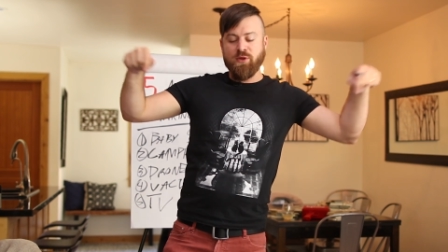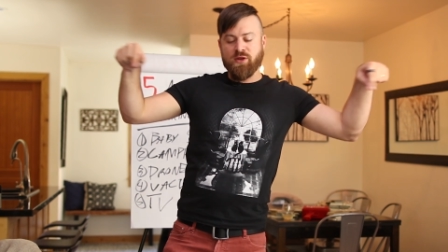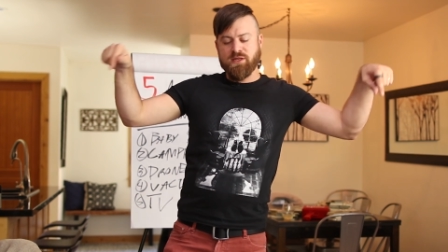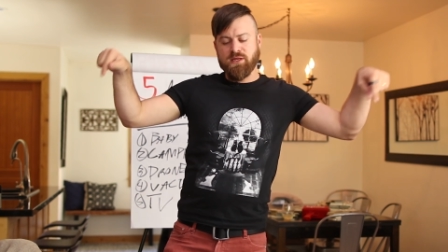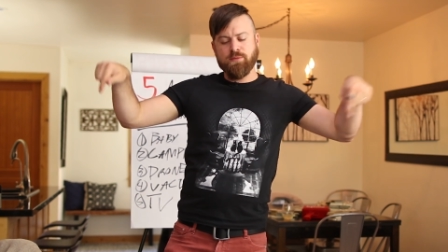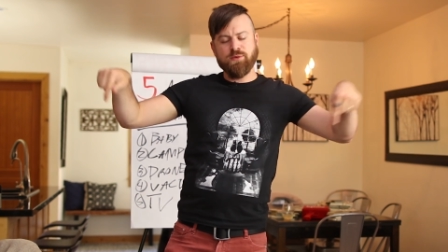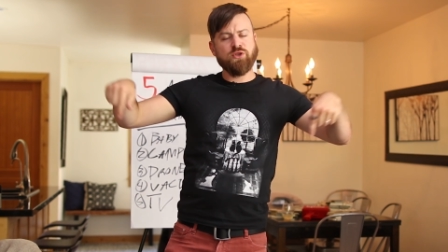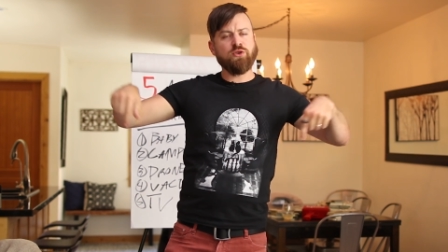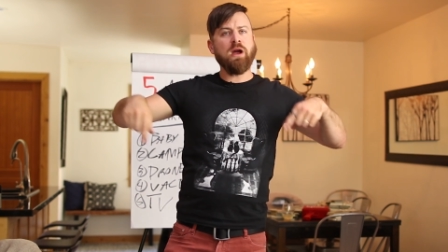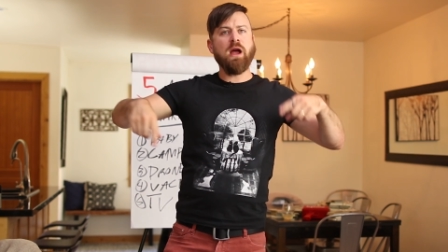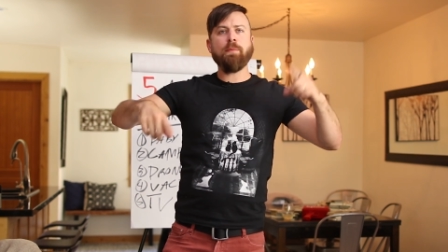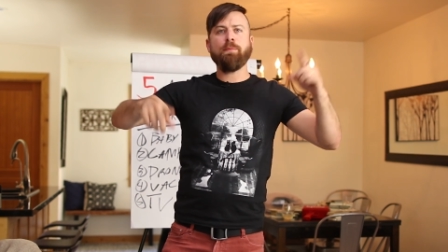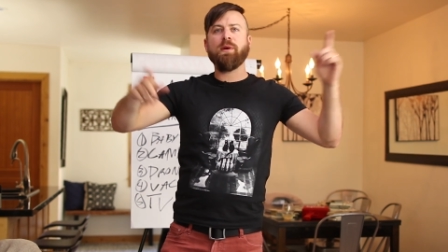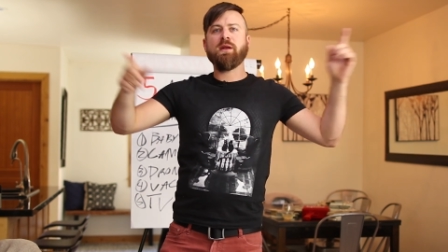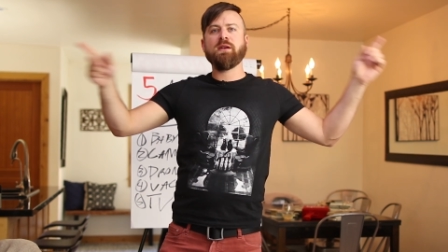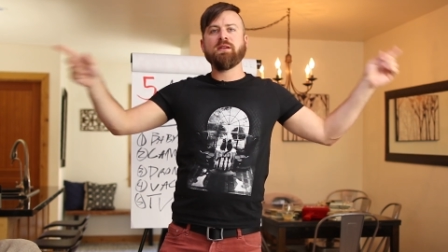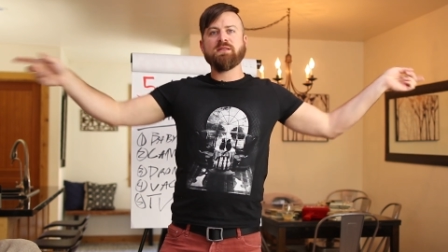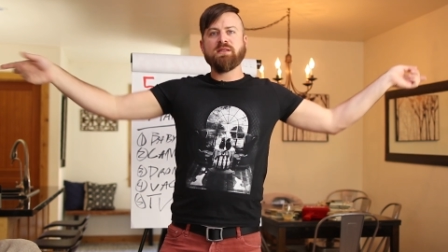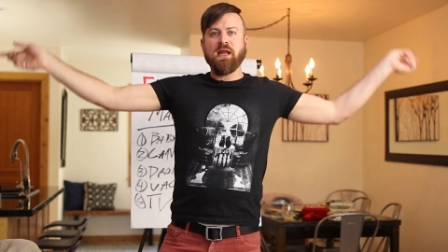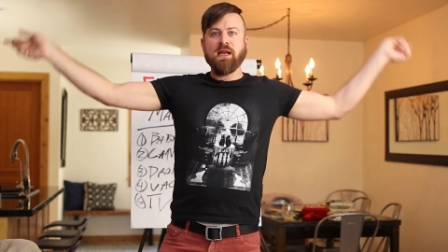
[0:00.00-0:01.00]
The subscribe
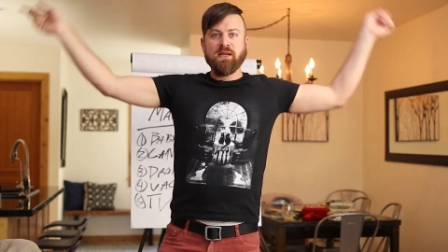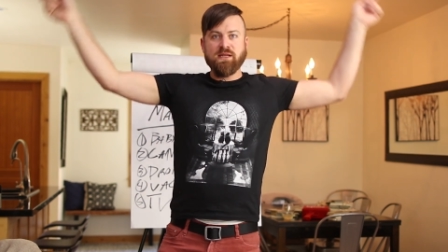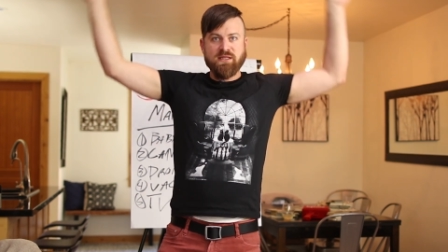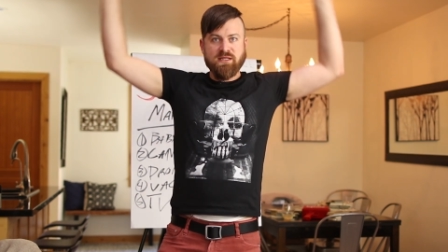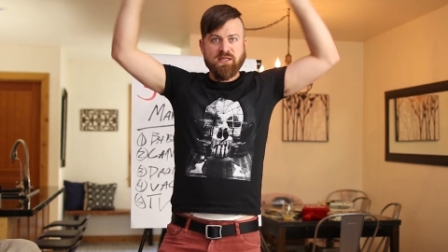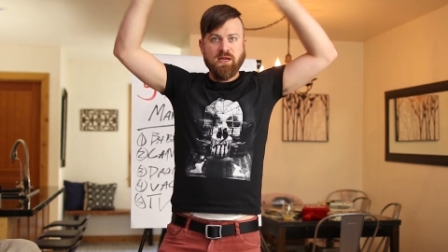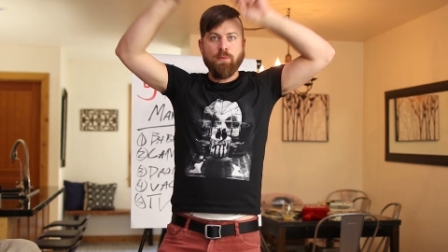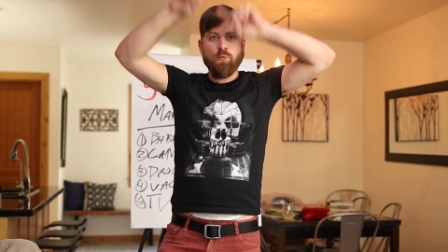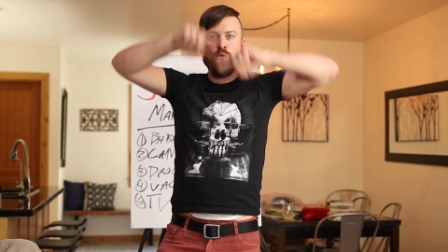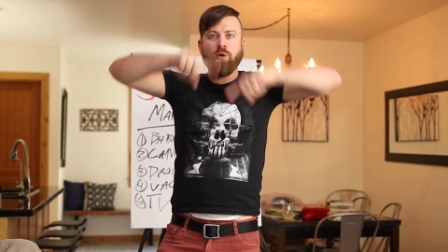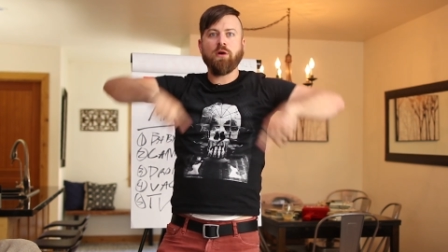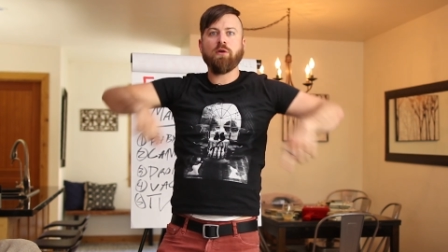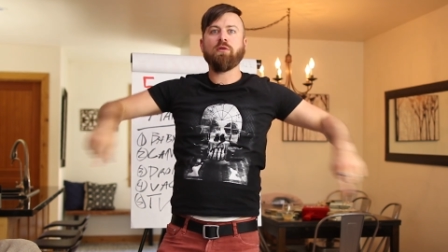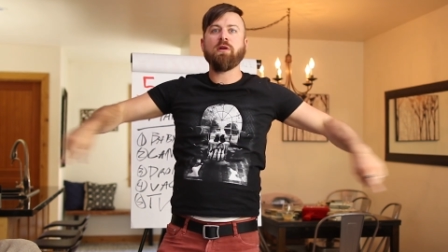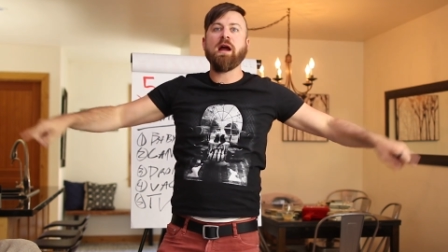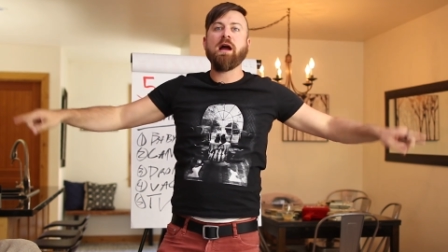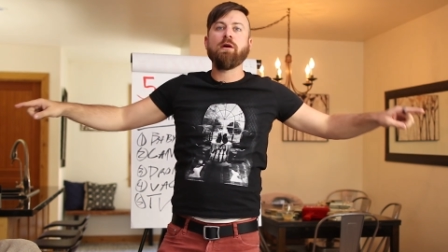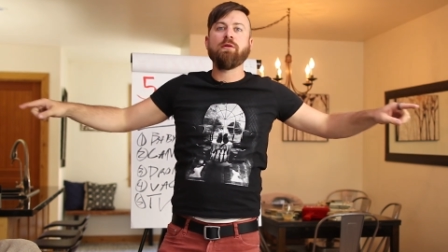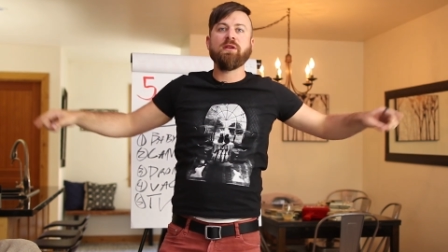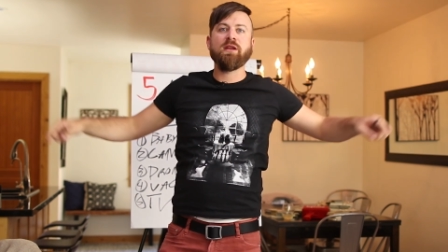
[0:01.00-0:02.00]
button is like somewhere
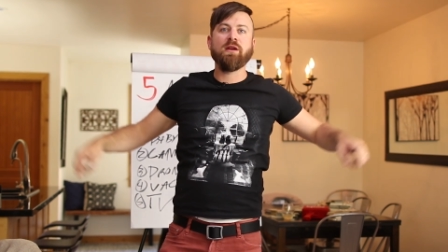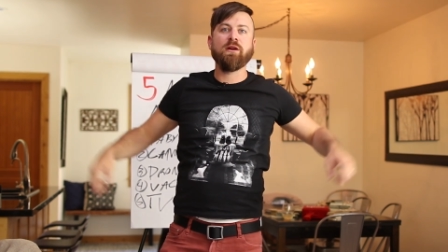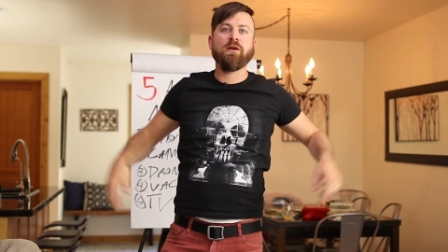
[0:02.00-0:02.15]
around